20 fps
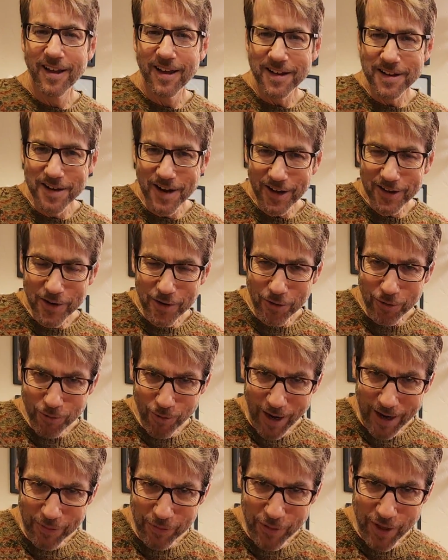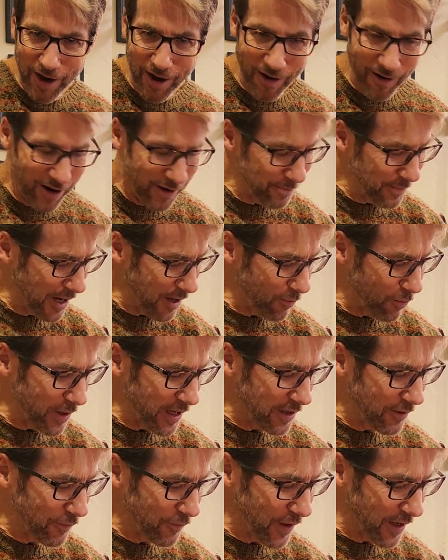knuckle right there on my
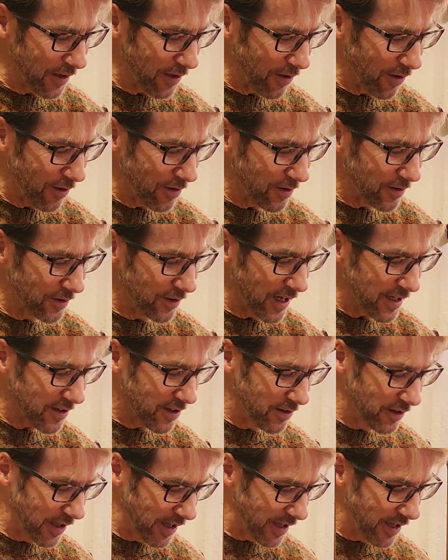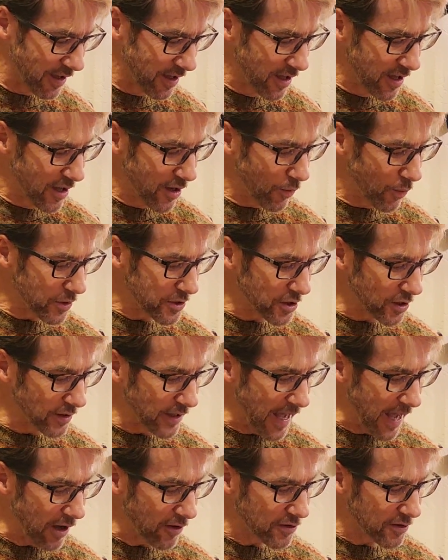ring finger, luckily, which
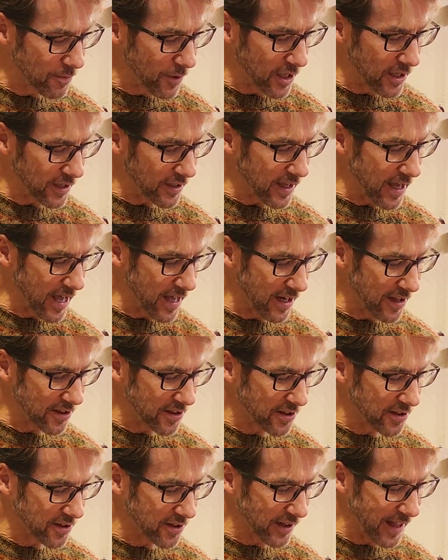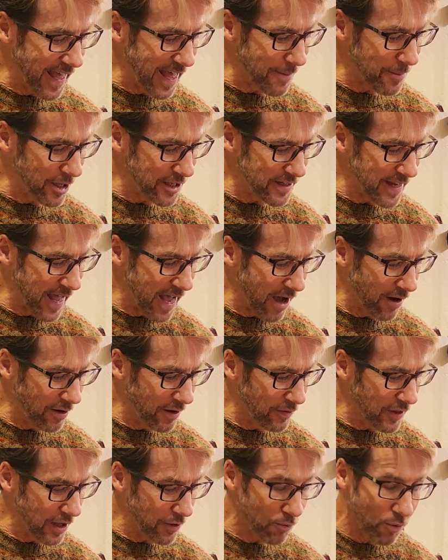allows me to kind of slam it down and
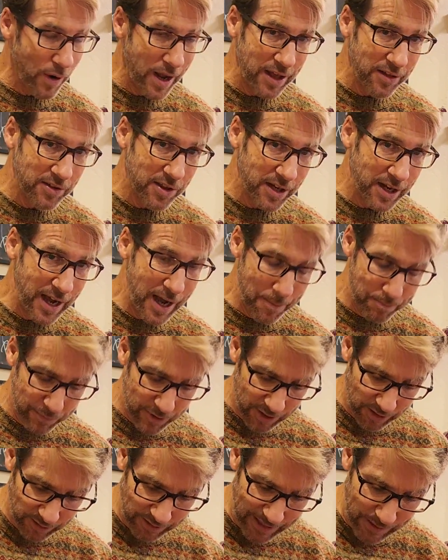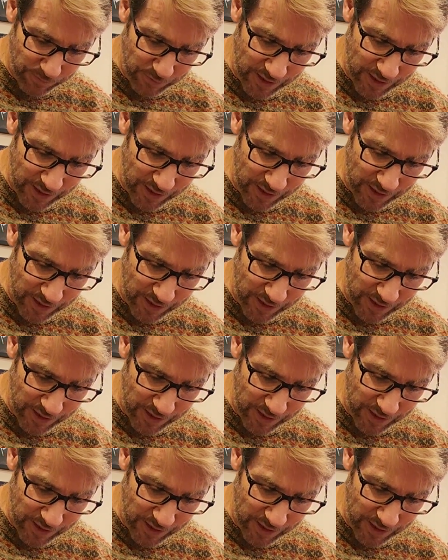then raise it up to let